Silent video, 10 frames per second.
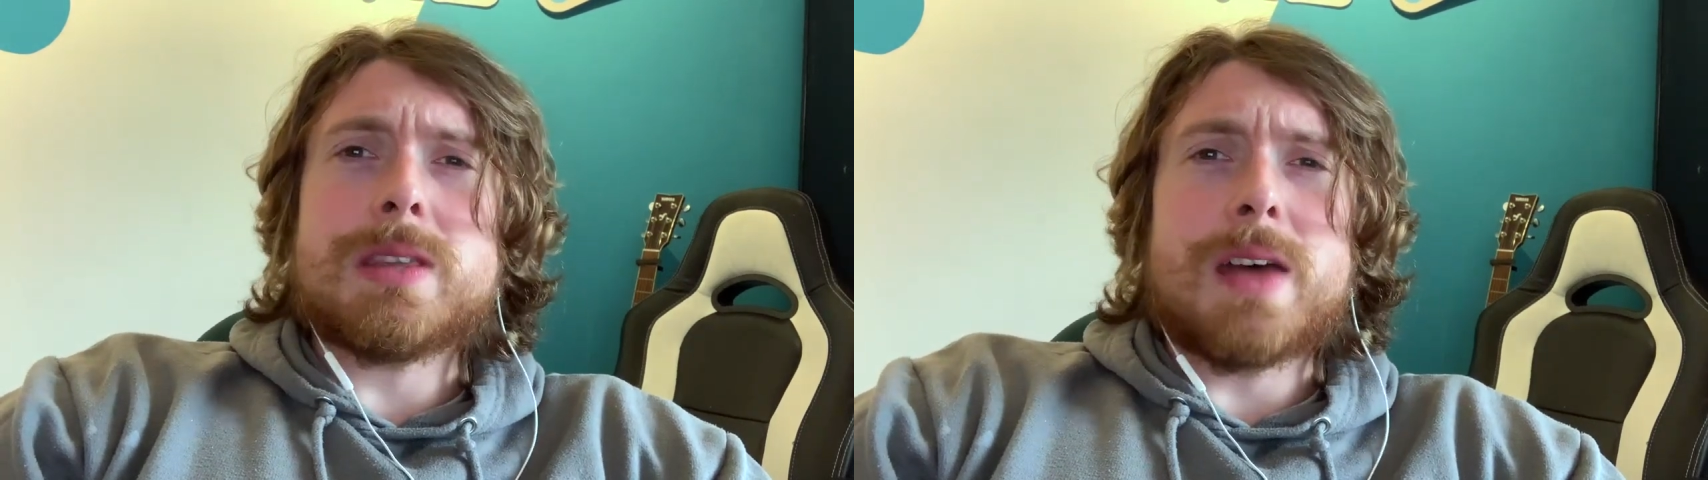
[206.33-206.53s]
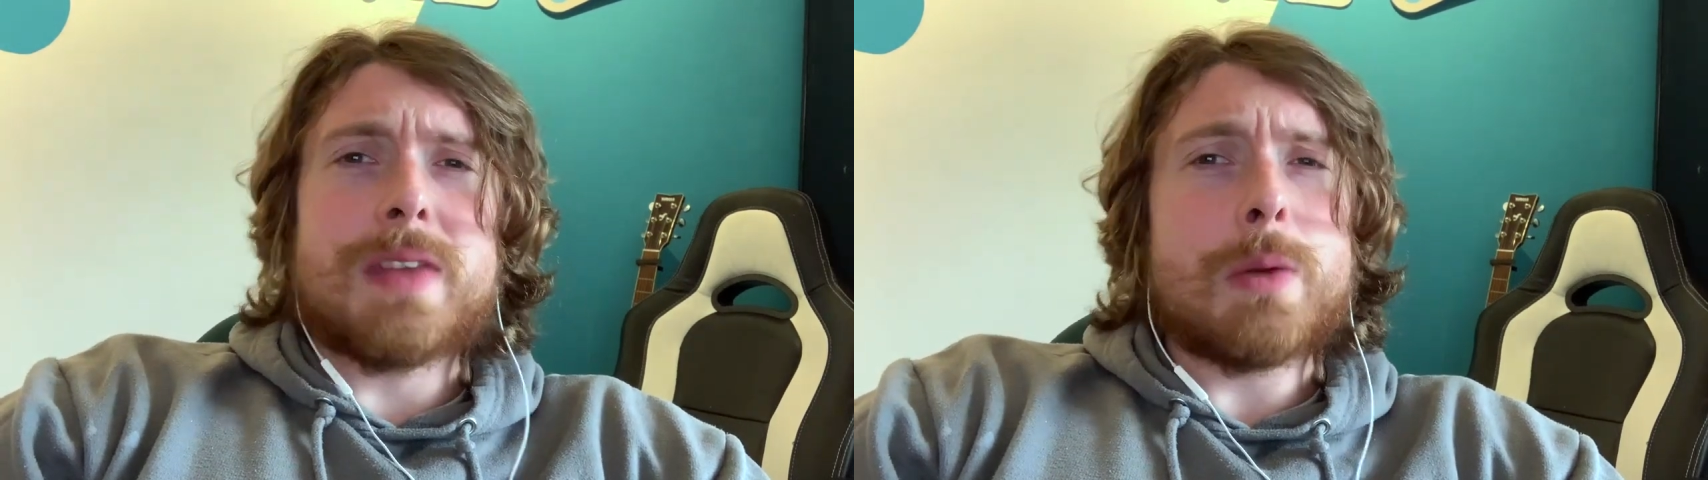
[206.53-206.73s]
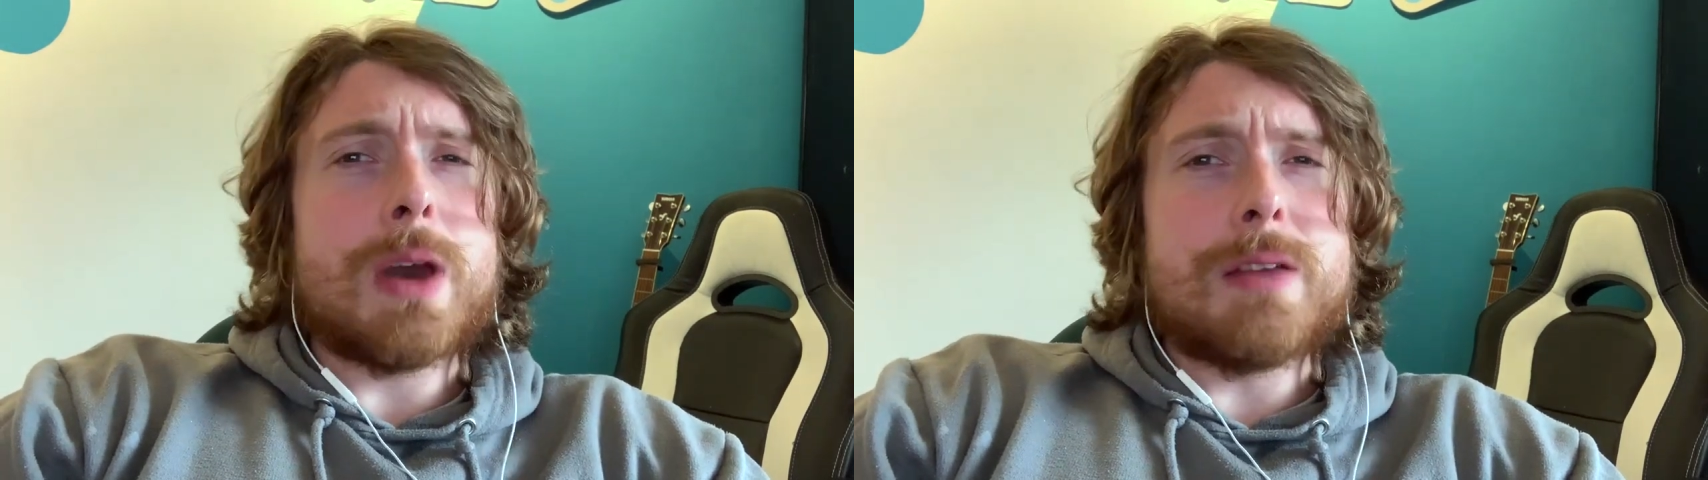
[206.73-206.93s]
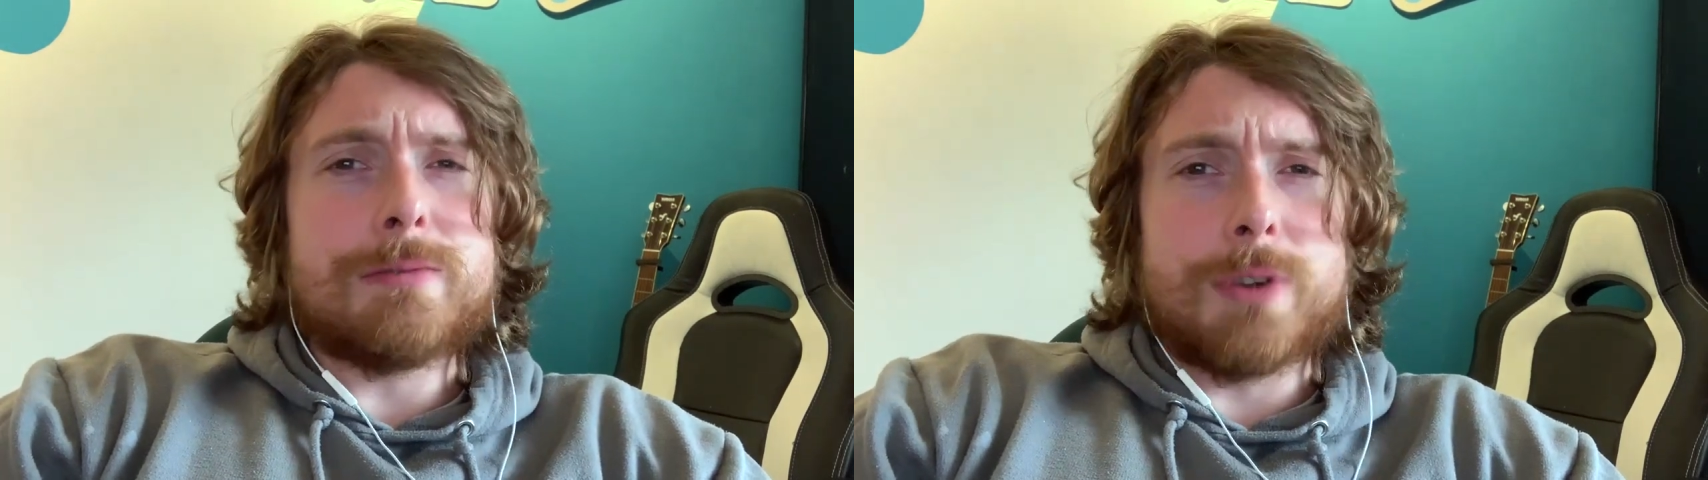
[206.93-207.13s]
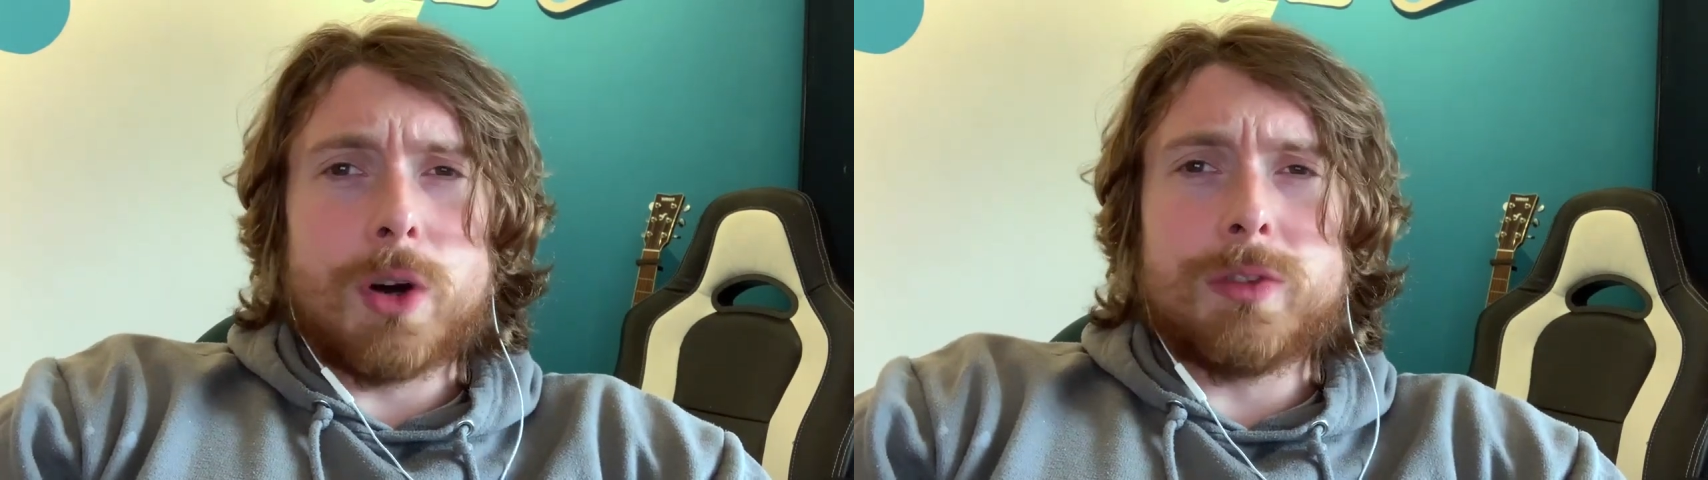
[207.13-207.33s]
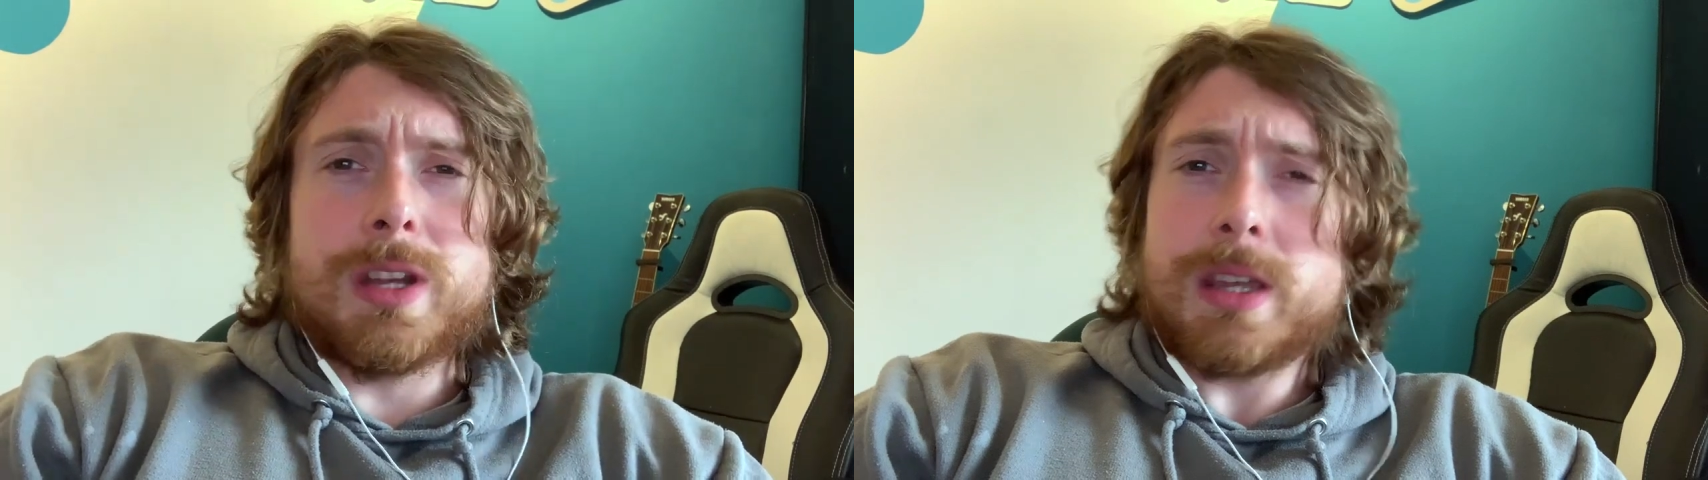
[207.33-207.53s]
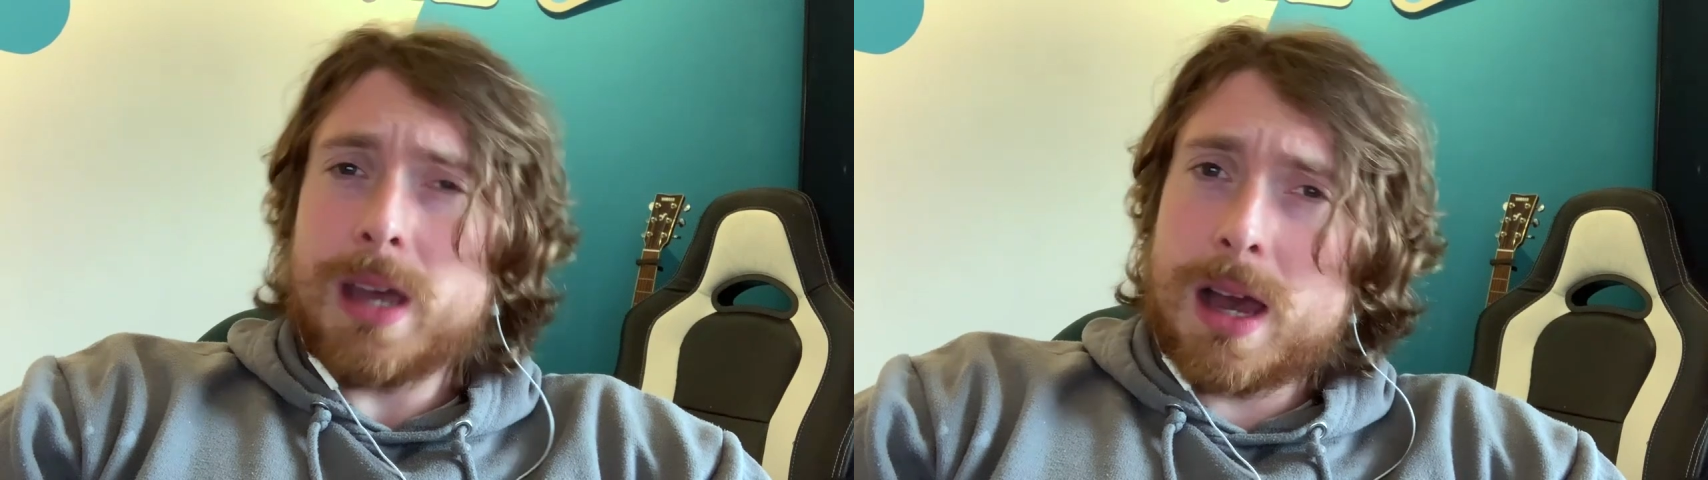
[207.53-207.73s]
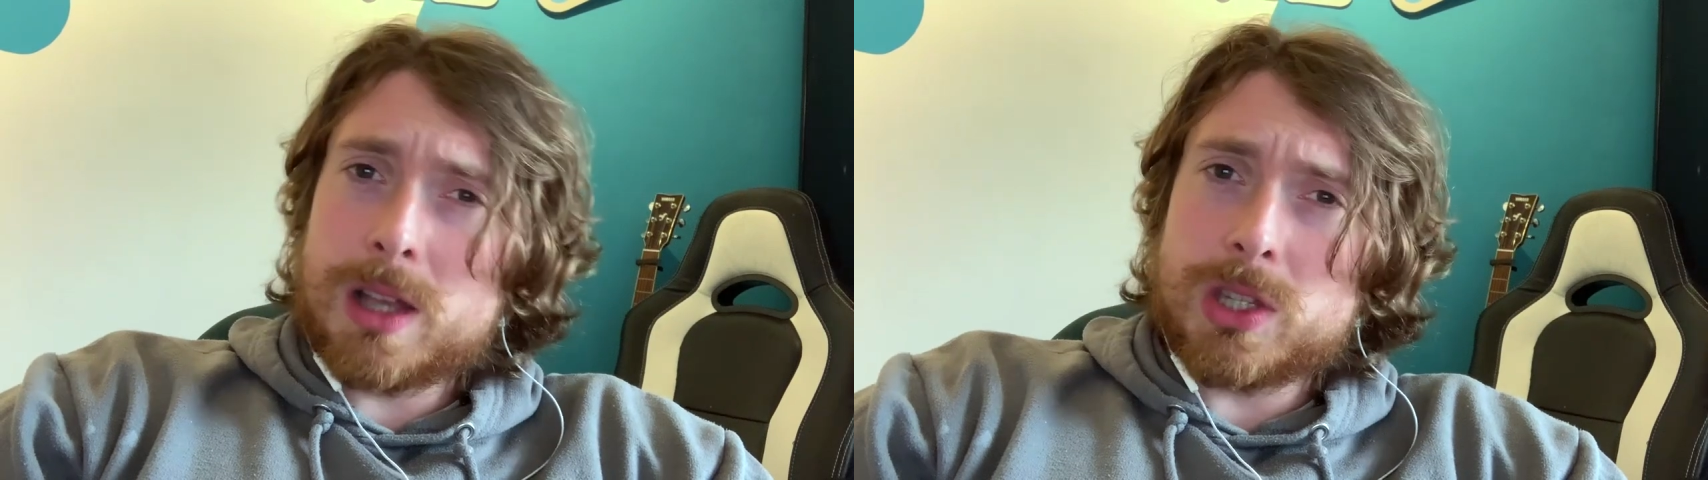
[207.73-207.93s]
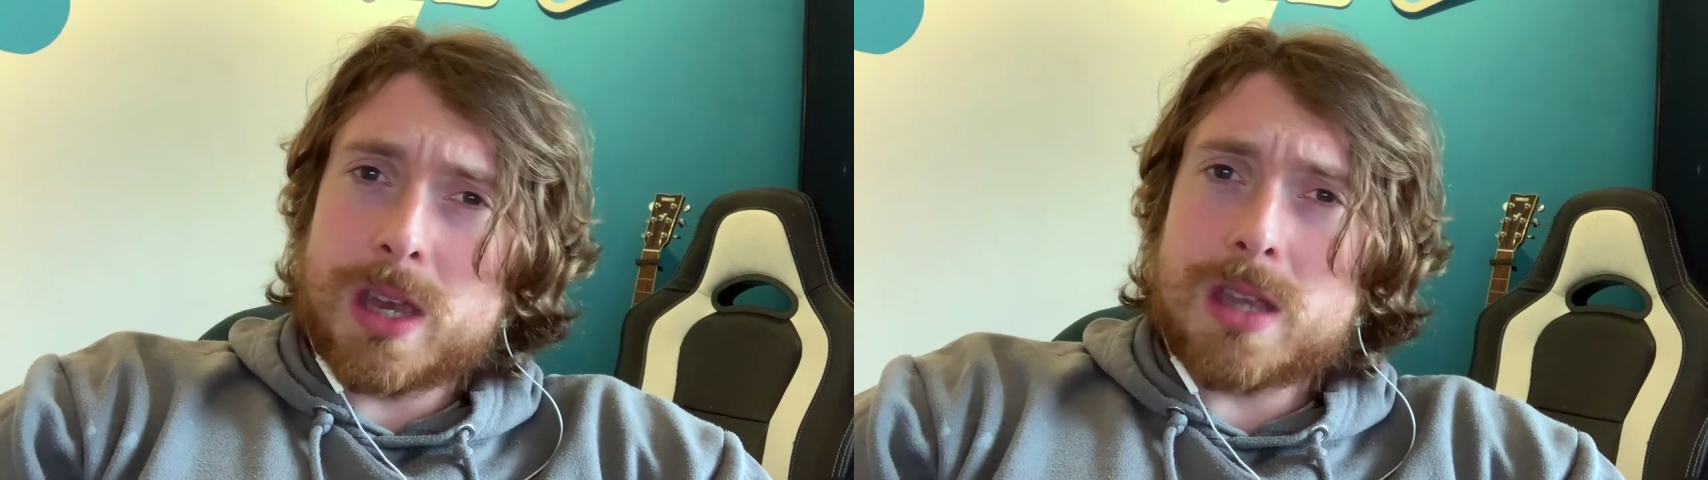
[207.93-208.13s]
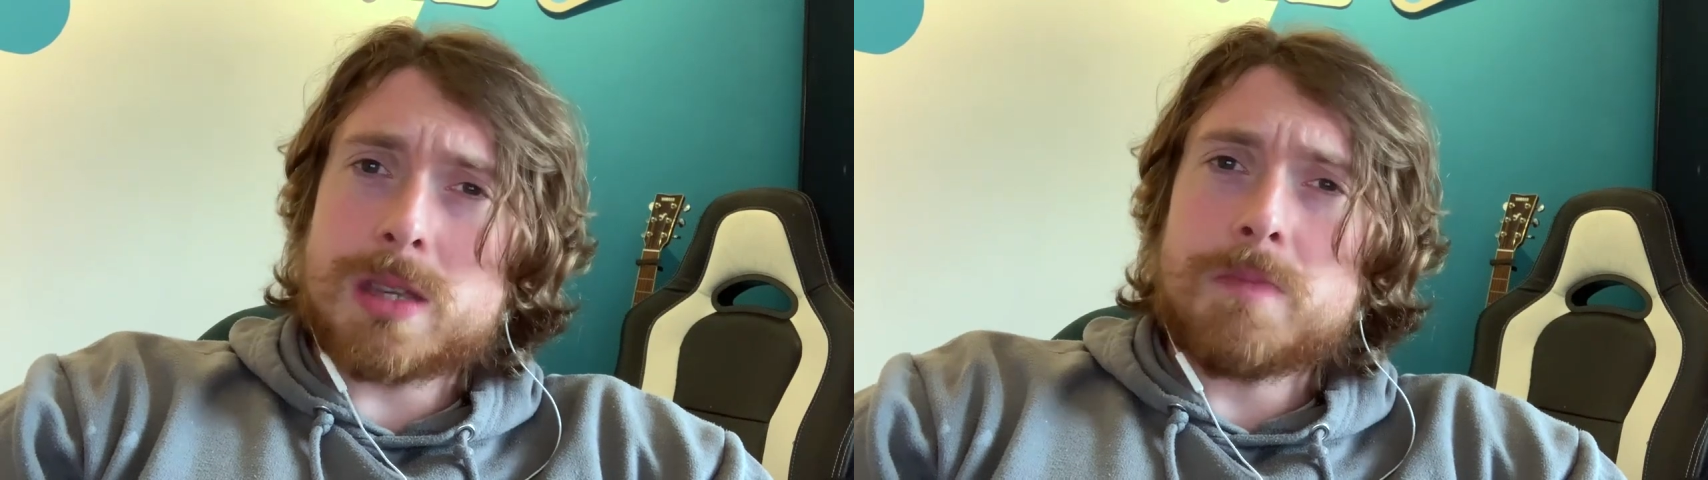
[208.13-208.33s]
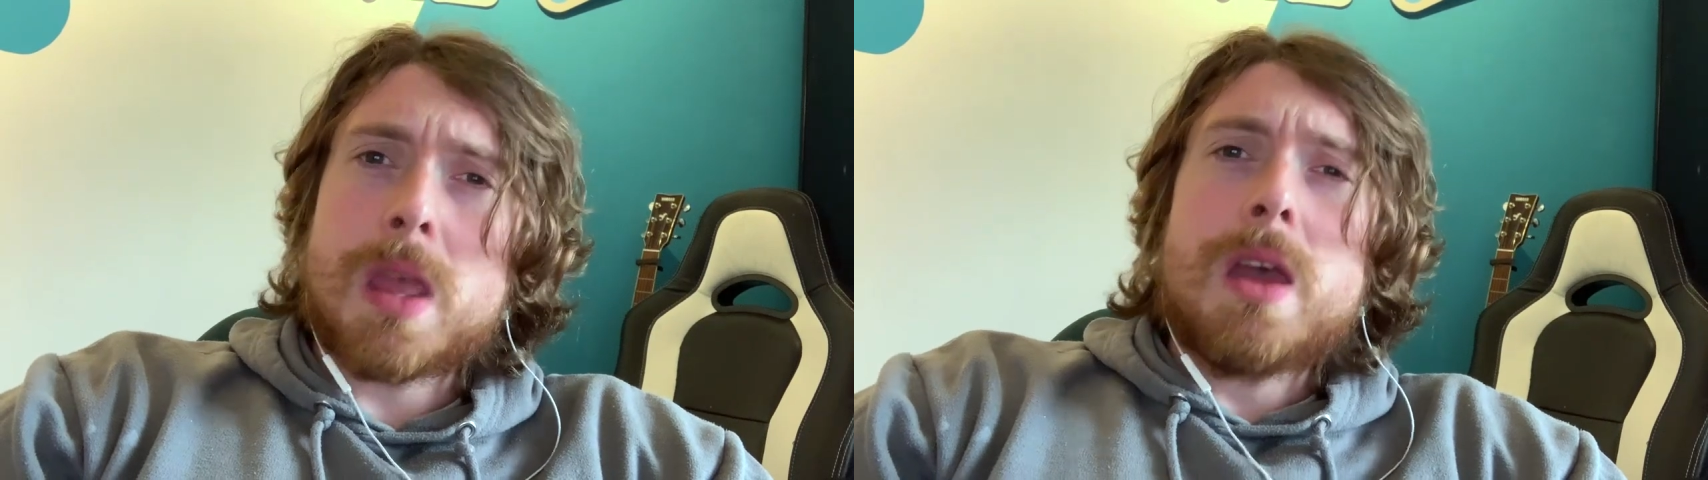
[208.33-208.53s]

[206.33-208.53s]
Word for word: that they were involved in a car chase,